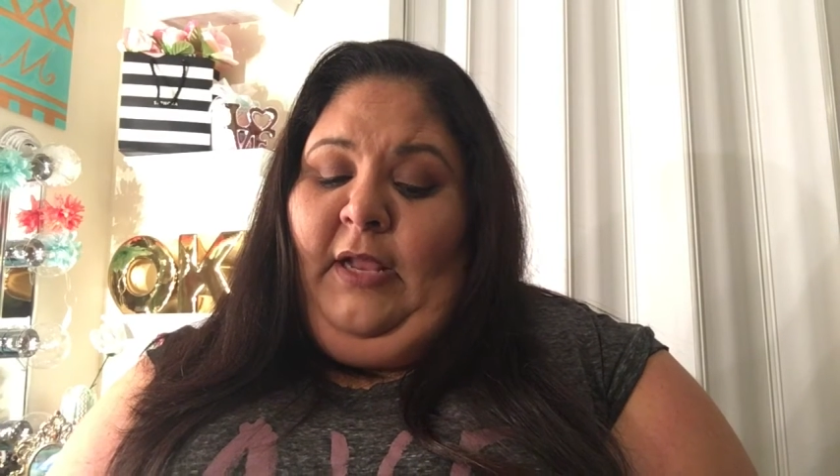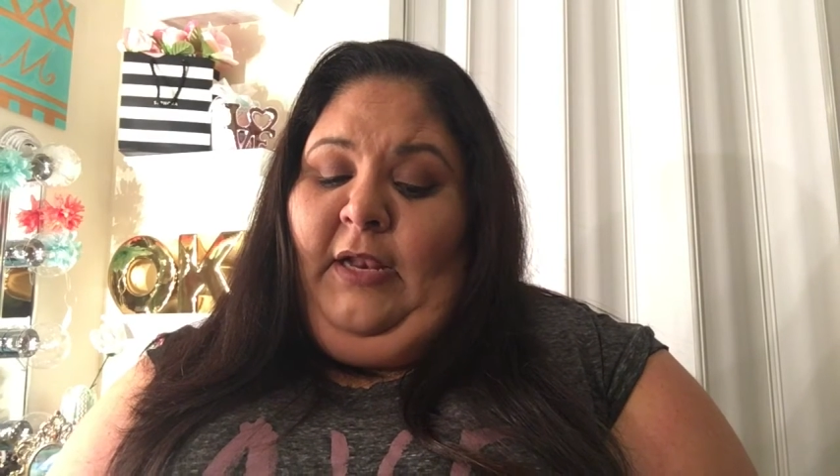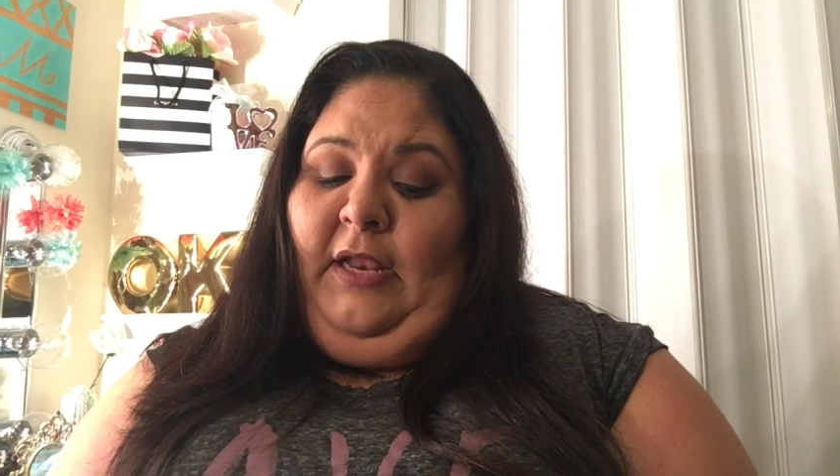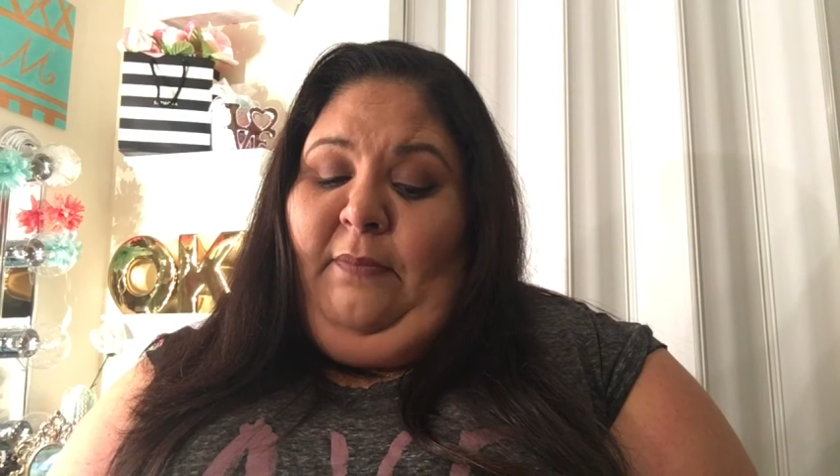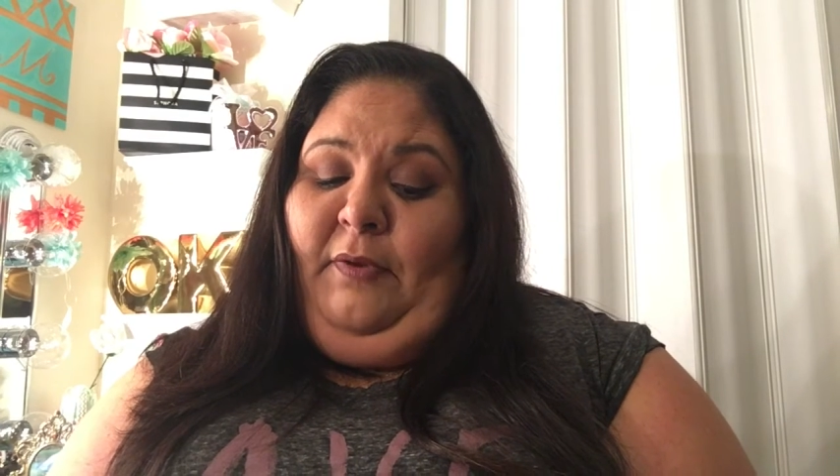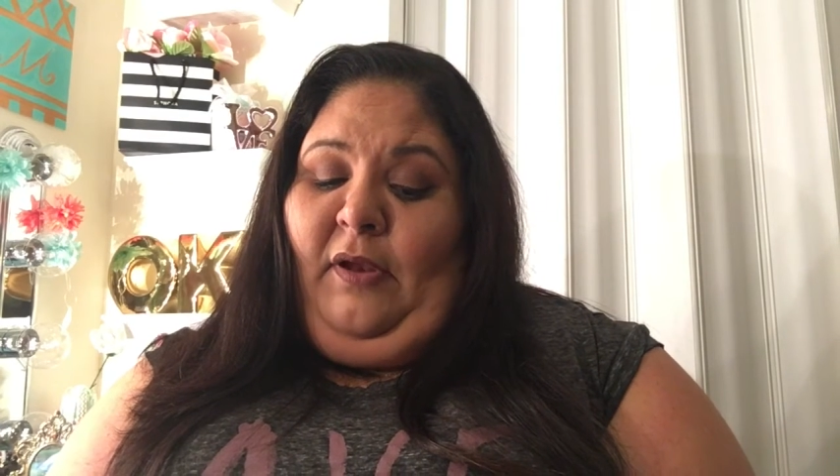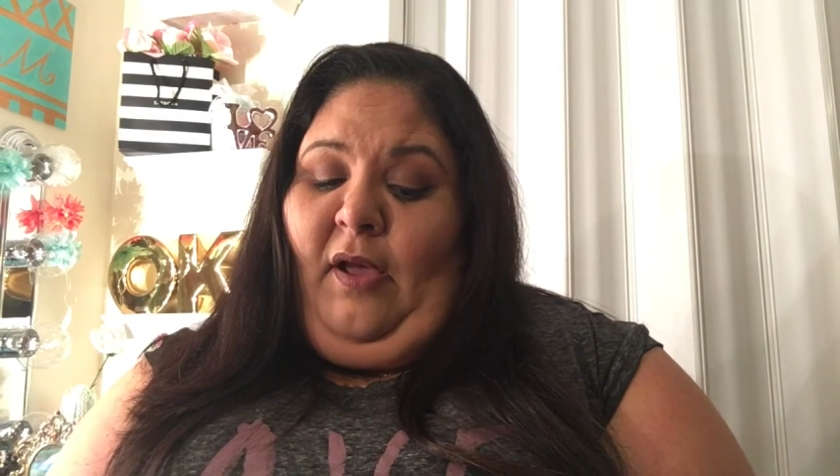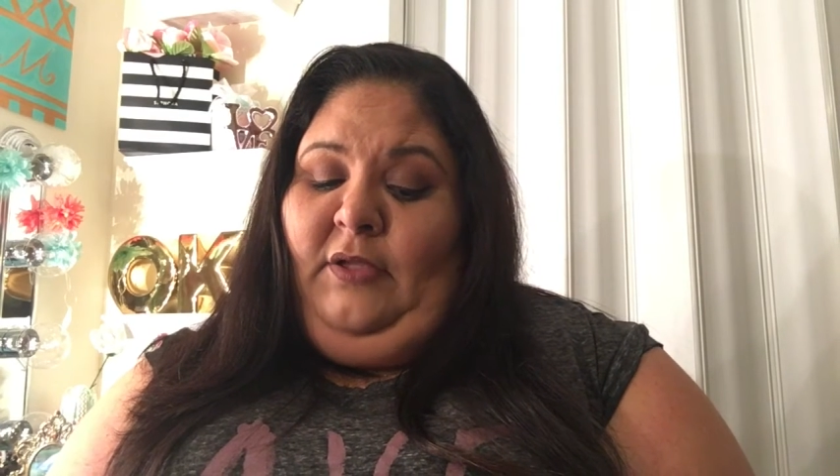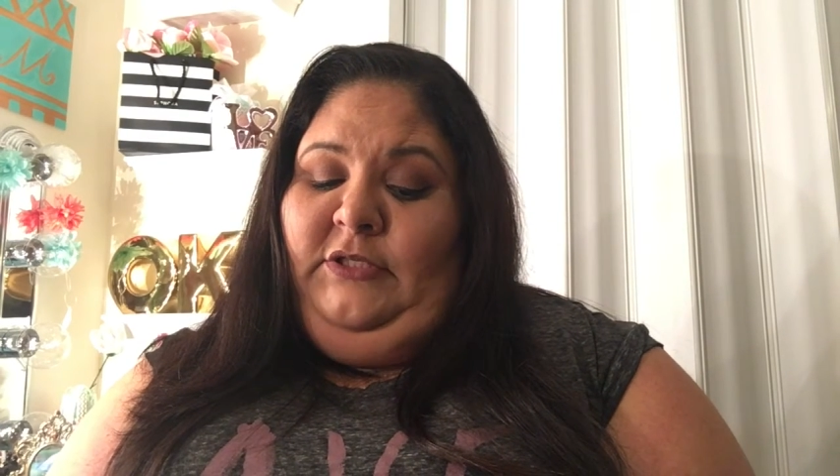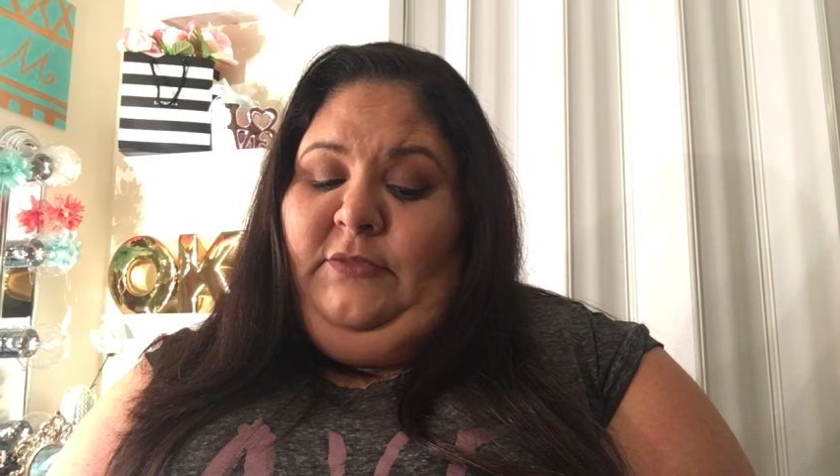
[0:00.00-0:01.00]
lip
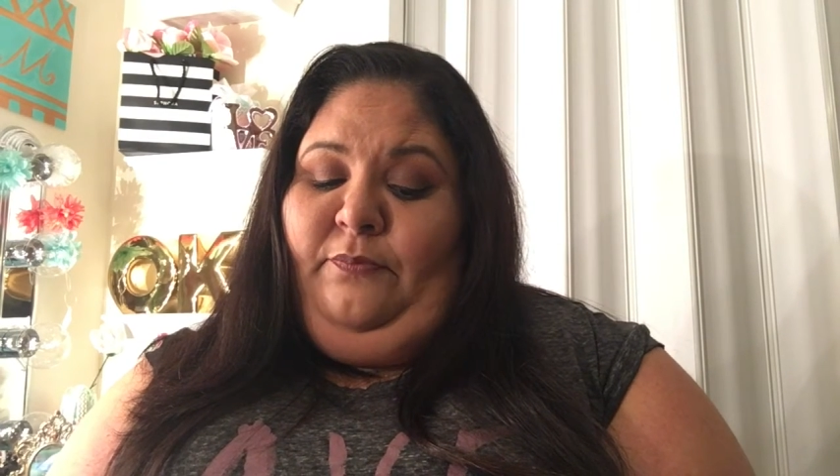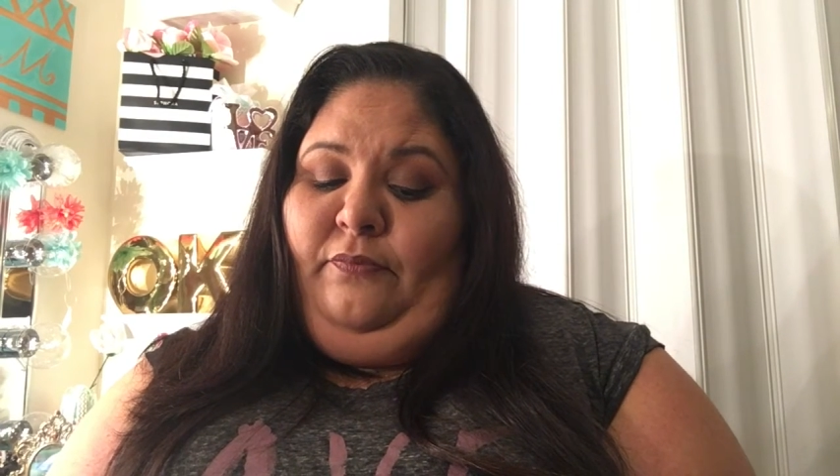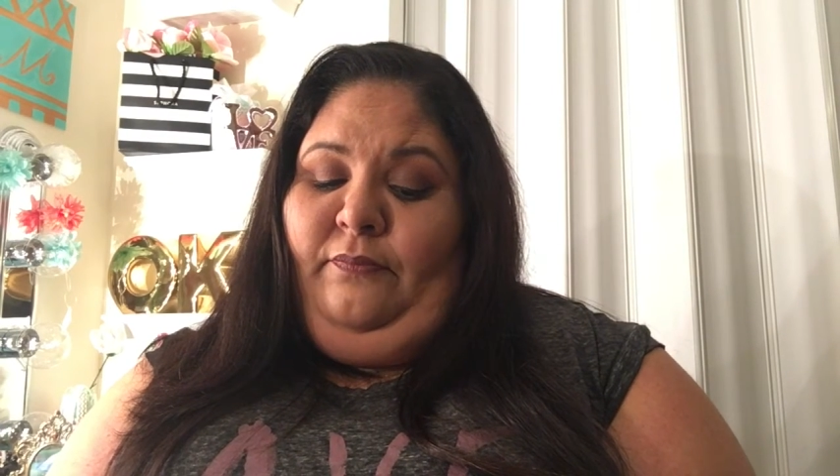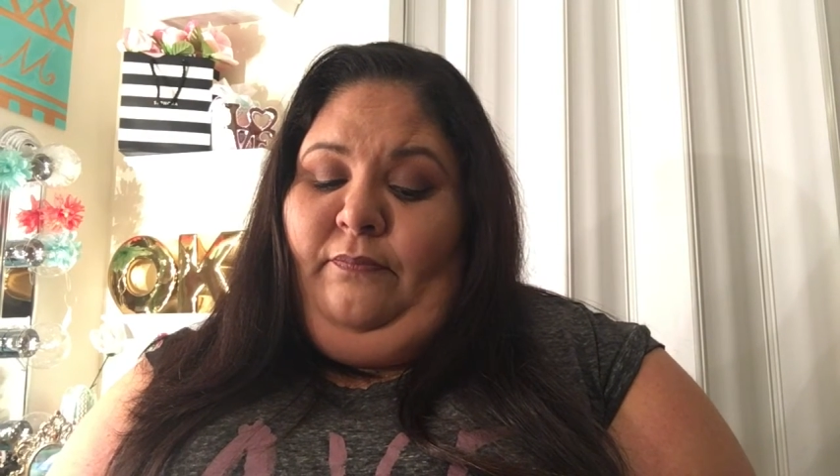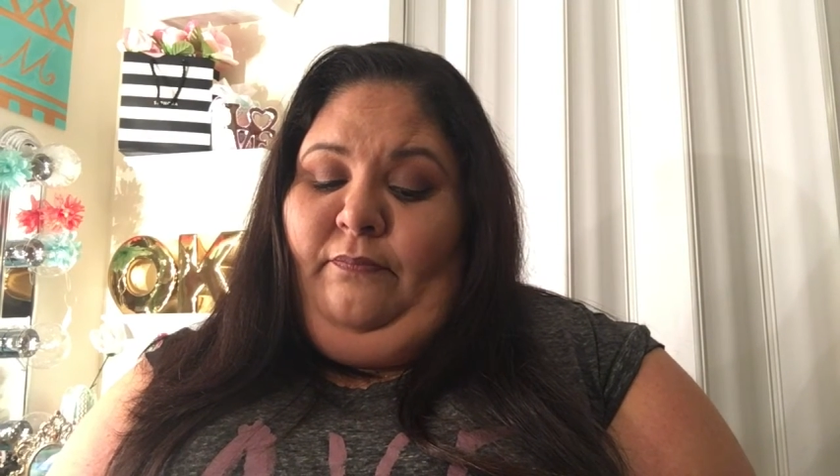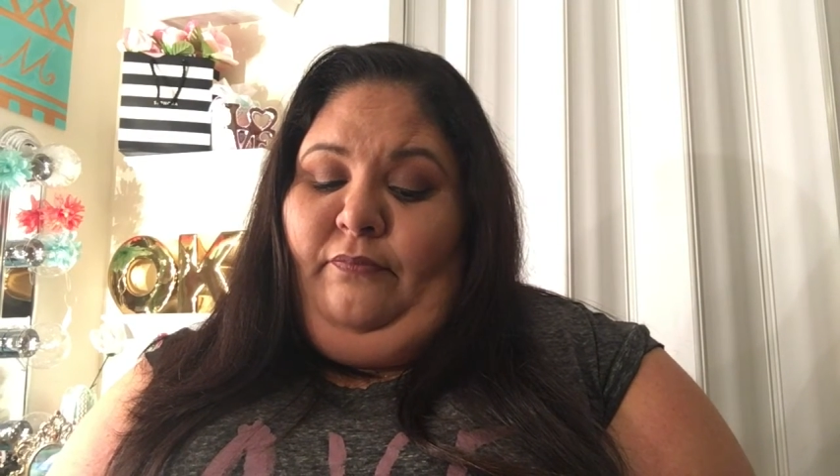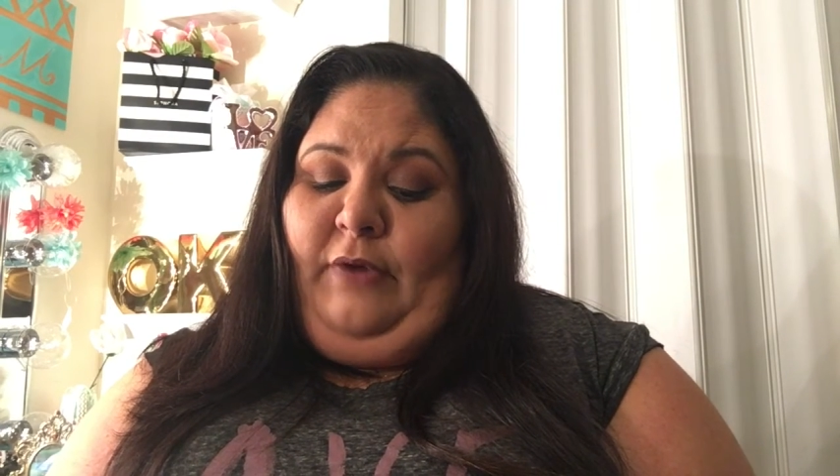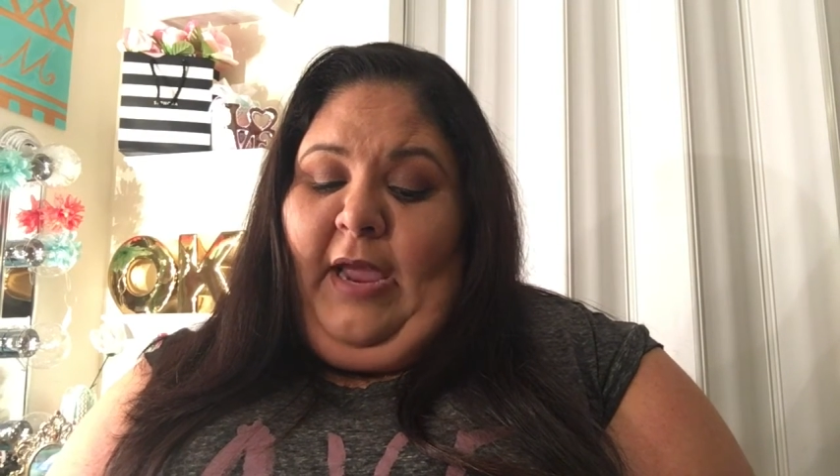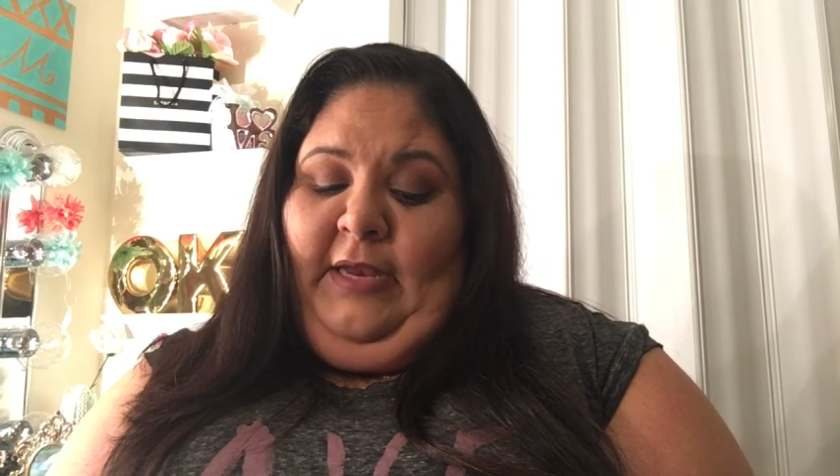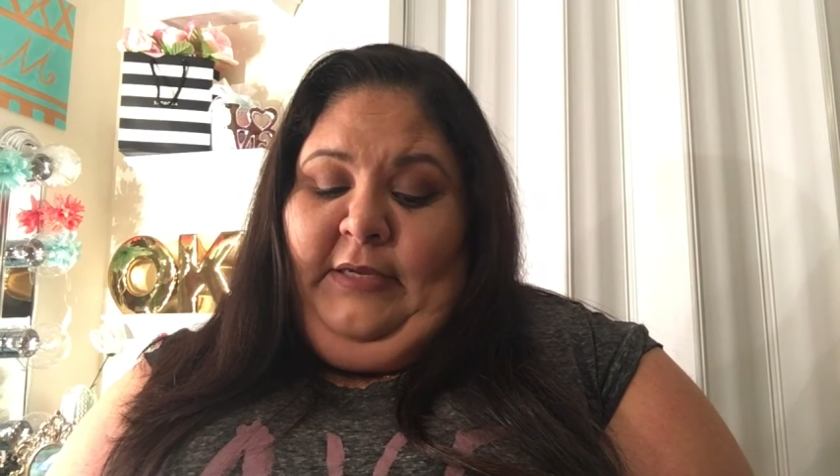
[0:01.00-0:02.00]
gloss
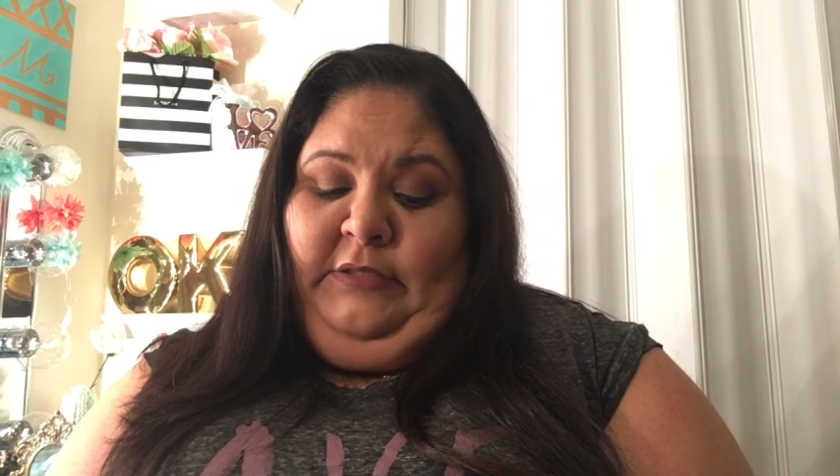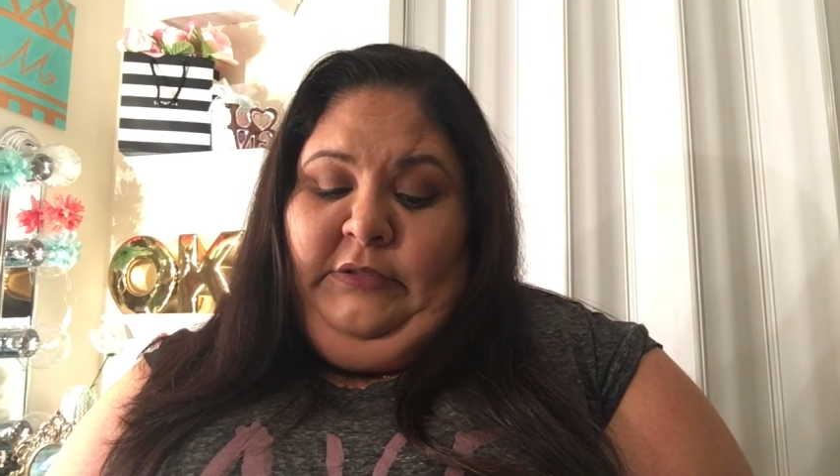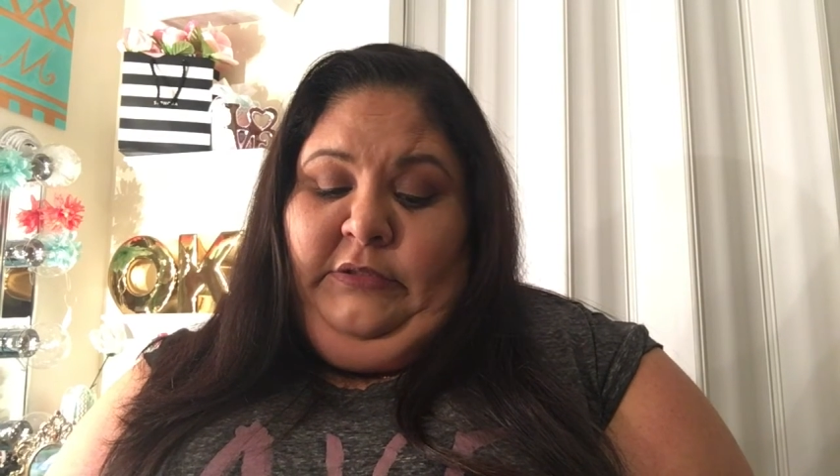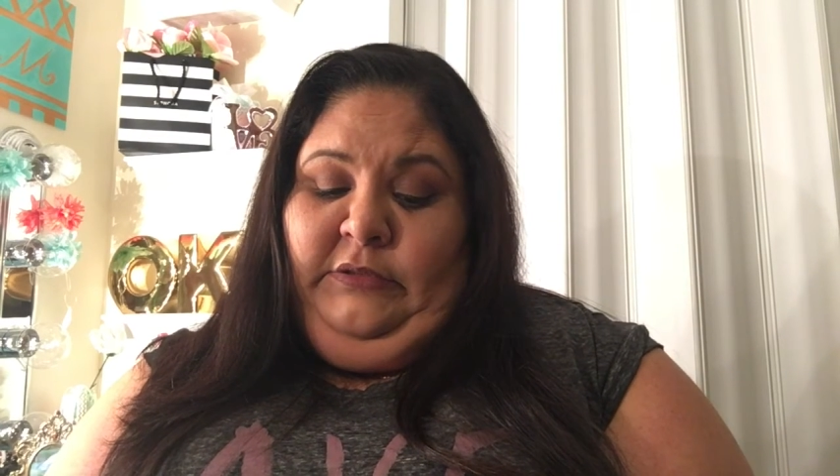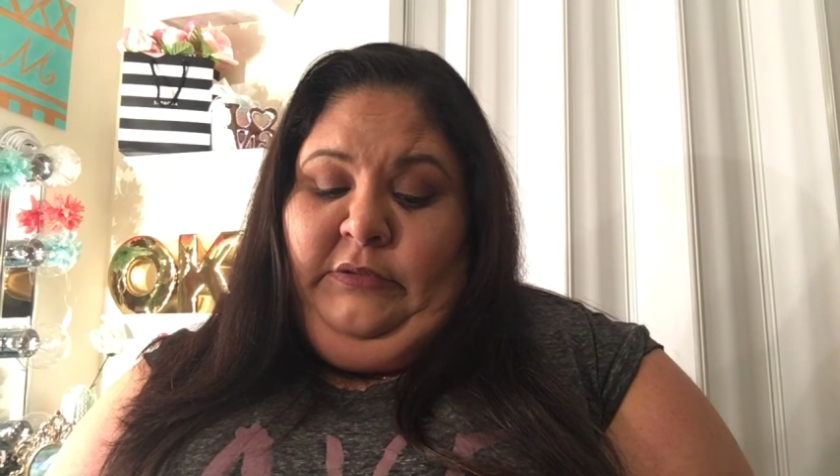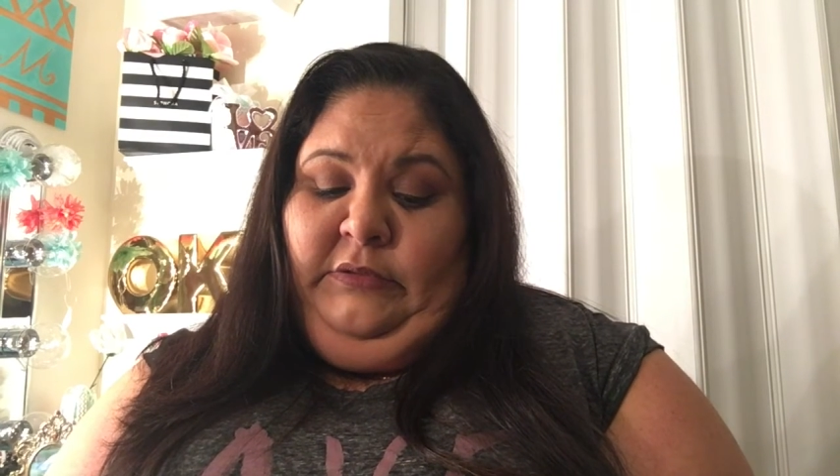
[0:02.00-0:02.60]
Brilliant.